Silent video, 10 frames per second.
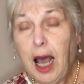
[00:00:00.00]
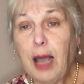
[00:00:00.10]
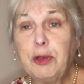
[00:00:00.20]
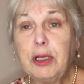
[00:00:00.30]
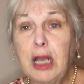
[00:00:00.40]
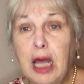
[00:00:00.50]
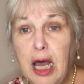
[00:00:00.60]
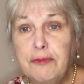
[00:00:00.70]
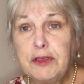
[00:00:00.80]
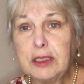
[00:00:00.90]
I would
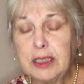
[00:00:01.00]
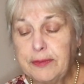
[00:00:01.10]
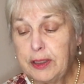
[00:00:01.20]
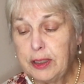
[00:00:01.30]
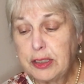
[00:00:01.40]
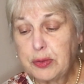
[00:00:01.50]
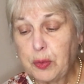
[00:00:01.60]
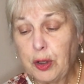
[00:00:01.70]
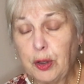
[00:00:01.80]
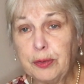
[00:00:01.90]
love to live in this
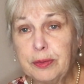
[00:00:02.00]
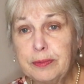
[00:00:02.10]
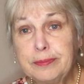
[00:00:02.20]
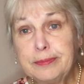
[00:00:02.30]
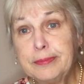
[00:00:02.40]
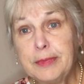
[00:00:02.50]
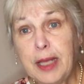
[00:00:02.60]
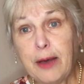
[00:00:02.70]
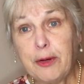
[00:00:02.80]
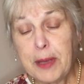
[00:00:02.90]
world.
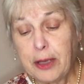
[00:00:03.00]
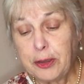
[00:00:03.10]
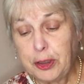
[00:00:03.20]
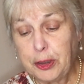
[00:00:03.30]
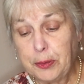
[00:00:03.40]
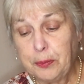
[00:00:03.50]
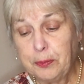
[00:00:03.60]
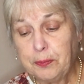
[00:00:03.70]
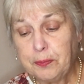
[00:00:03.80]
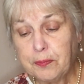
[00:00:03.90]
How about you?
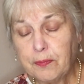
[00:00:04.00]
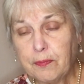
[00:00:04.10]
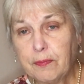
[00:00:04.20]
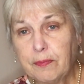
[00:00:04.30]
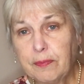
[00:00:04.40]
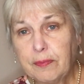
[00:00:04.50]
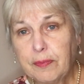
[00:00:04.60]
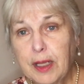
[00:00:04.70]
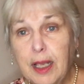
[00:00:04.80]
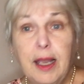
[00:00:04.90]

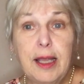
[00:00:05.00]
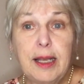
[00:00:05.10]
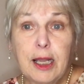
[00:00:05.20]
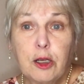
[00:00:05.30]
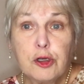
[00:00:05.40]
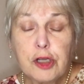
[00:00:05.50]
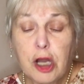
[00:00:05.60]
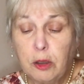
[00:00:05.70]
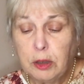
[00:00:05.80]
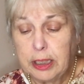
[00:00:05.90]
And Eckhart
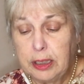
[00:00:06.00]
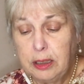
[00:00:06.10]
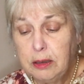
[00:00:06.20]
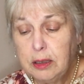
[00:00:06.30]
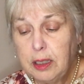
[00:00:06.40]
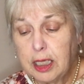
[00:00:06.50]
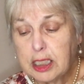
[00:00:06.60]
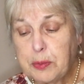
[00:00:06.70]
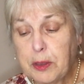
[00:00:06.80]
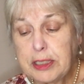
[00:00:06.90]
Tolle
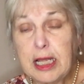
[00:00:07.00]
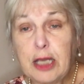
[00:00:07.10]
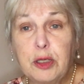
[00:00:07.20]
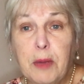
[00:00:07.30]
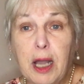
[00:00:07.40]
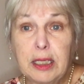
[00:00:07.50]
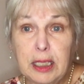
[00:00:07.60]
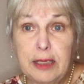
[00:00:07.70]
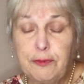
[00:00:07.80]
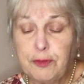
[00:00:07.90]
expressed how you might
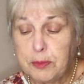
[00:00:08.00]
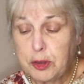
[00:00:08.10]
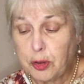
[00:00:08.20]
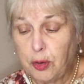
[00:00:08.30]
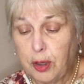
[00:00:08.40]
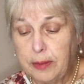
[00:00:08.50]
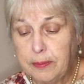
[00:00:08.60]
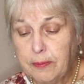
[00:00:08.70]
live from joy.